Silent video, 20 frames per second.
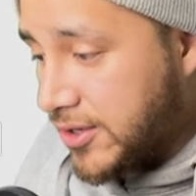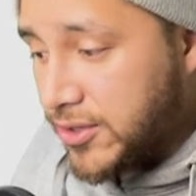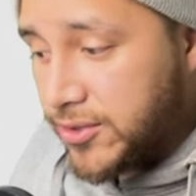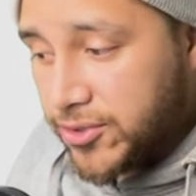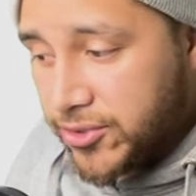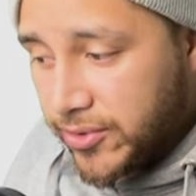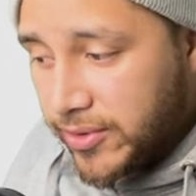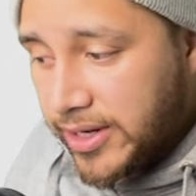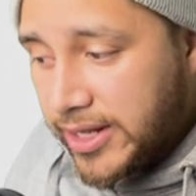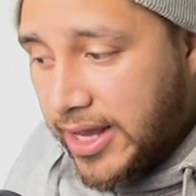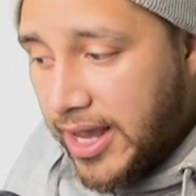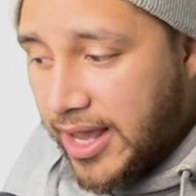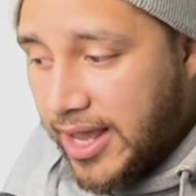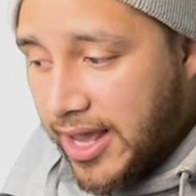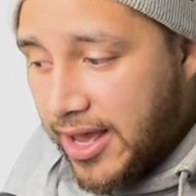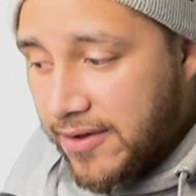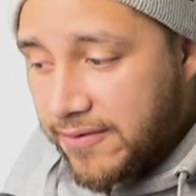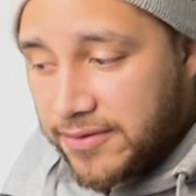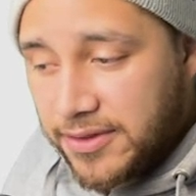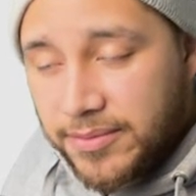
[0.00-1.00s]
Usually I
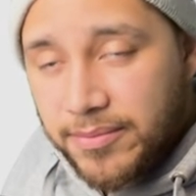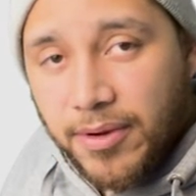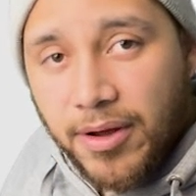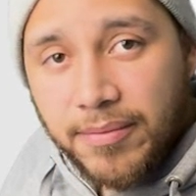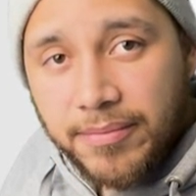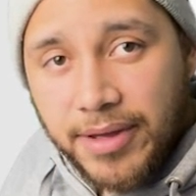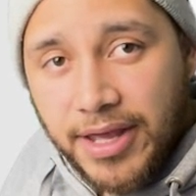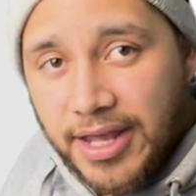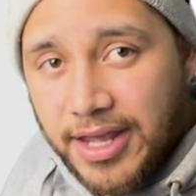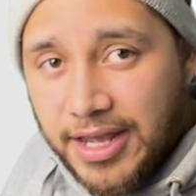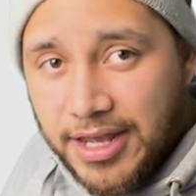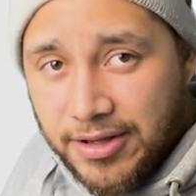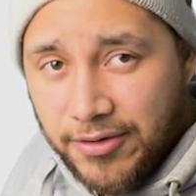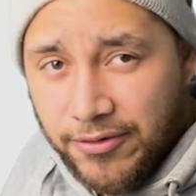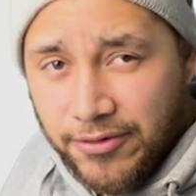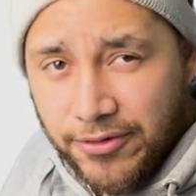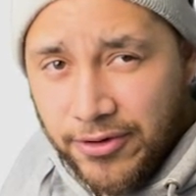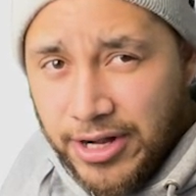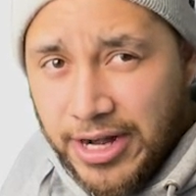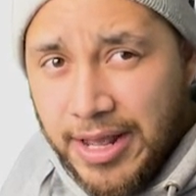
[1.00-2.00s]
have them on
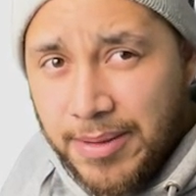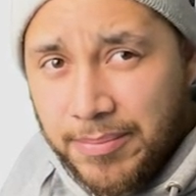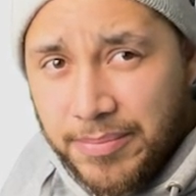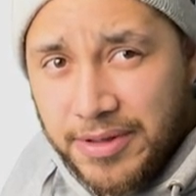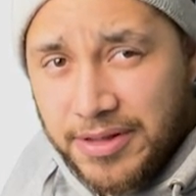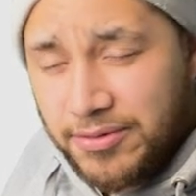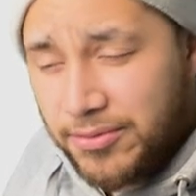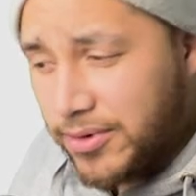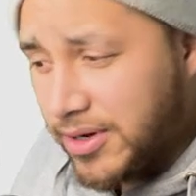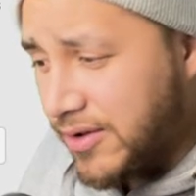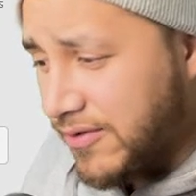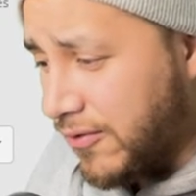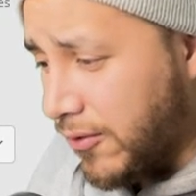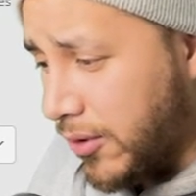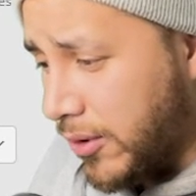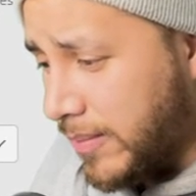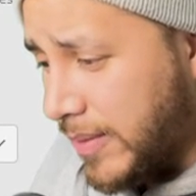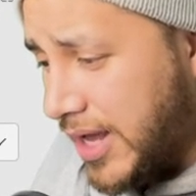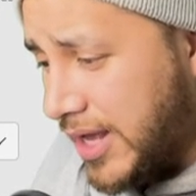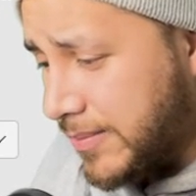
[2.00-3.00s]
MP3
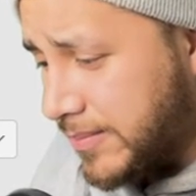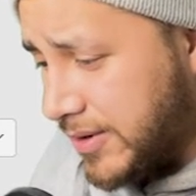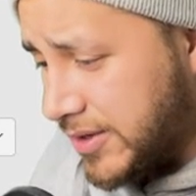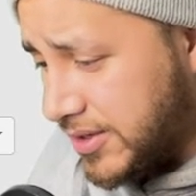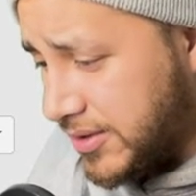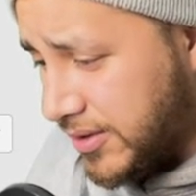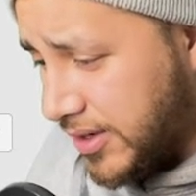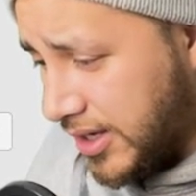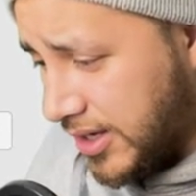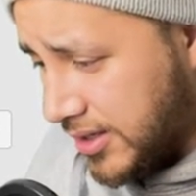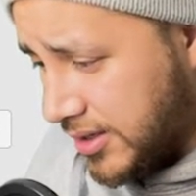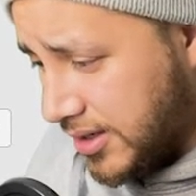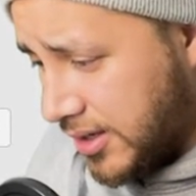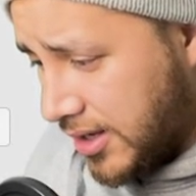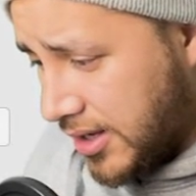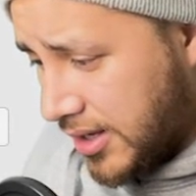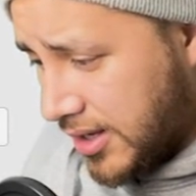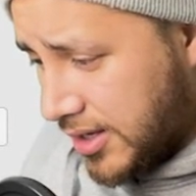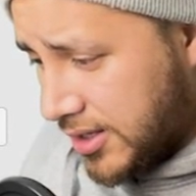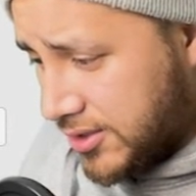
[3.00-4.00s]
format, but you can
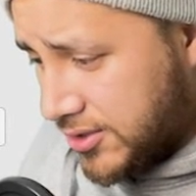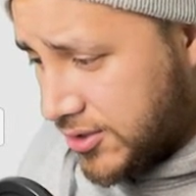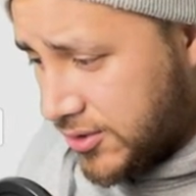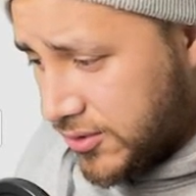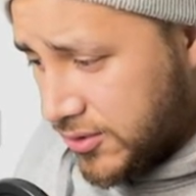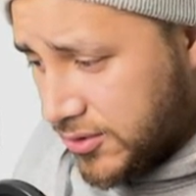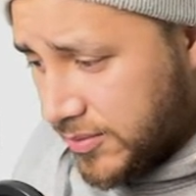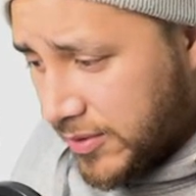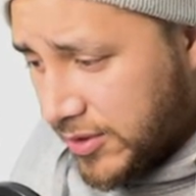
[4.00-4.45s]
choose